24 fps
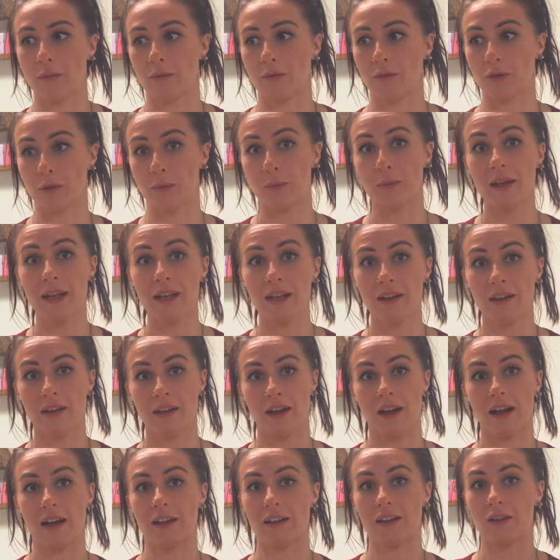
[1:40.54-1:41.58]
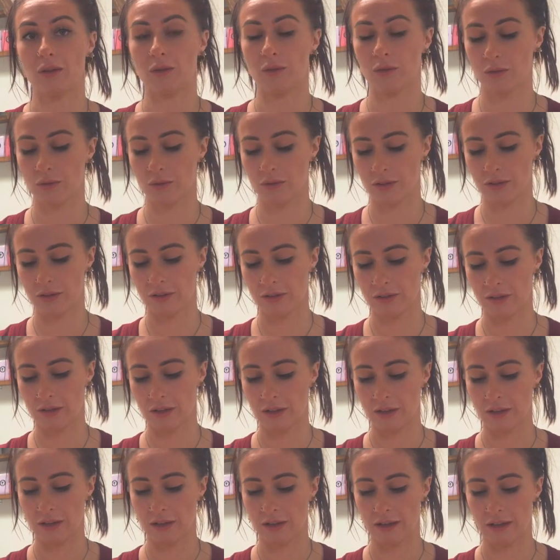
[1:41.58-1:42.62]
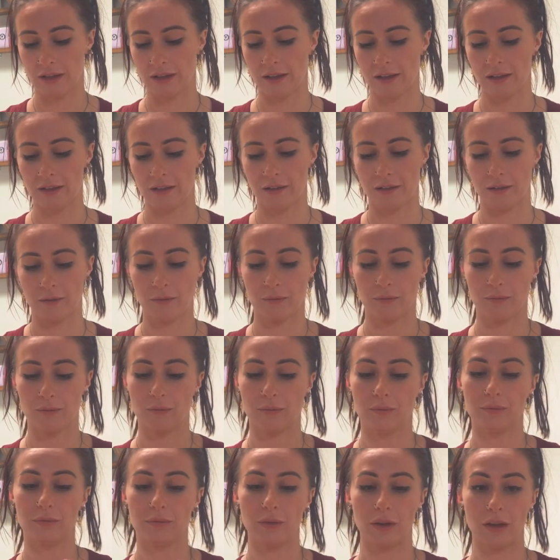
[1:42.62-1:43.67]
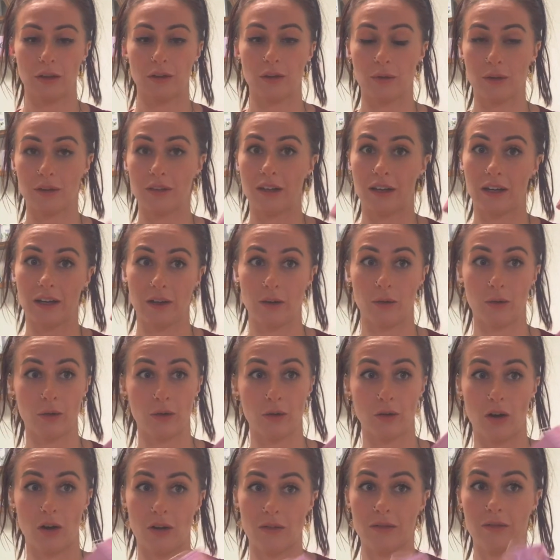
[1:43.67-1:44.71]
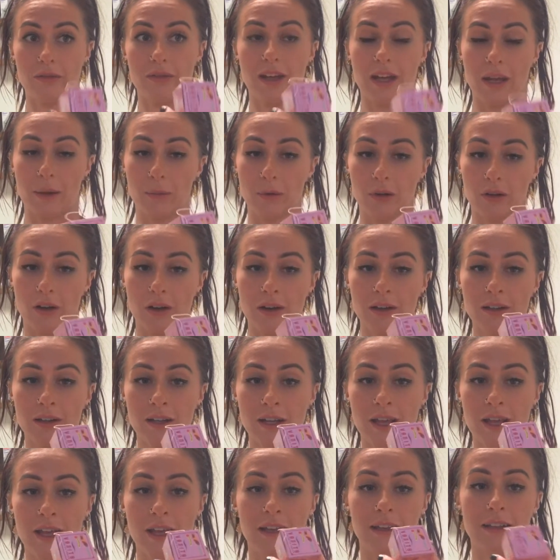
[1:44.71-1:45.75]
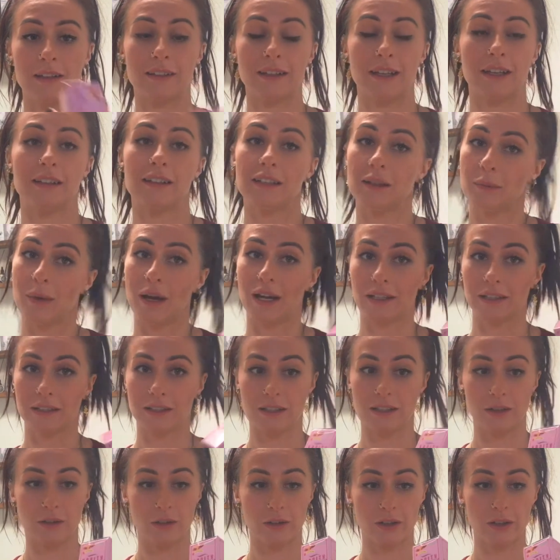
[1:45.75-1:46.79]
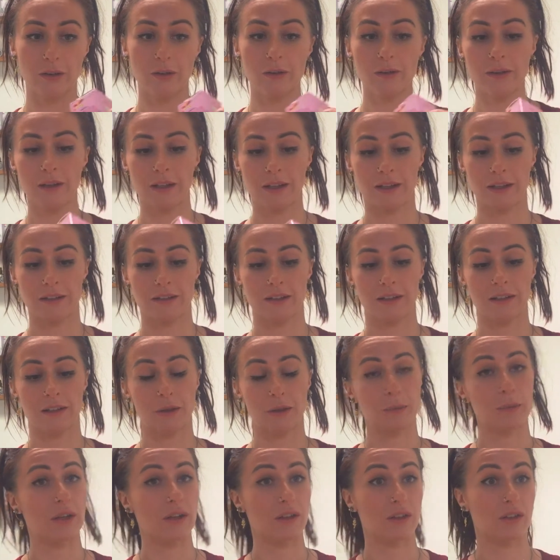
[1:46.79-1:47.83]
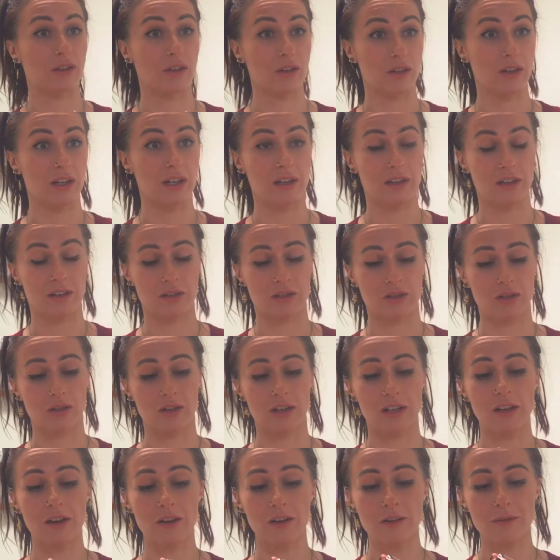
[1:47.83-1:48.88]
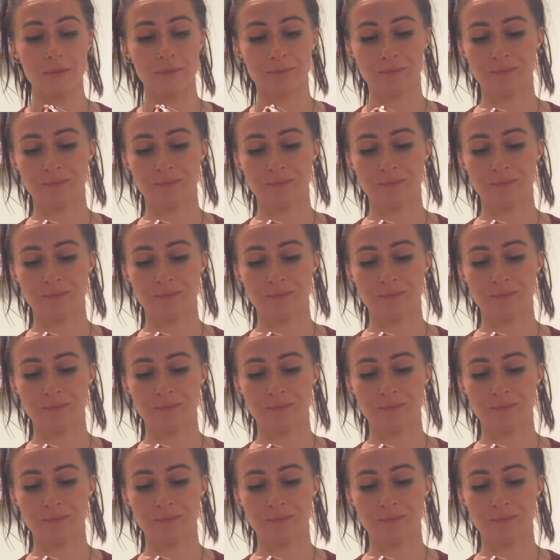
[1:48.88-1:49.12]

For me, I use a thread that I order off of Amazon. It's antibacterial and it's a little bit sturdier.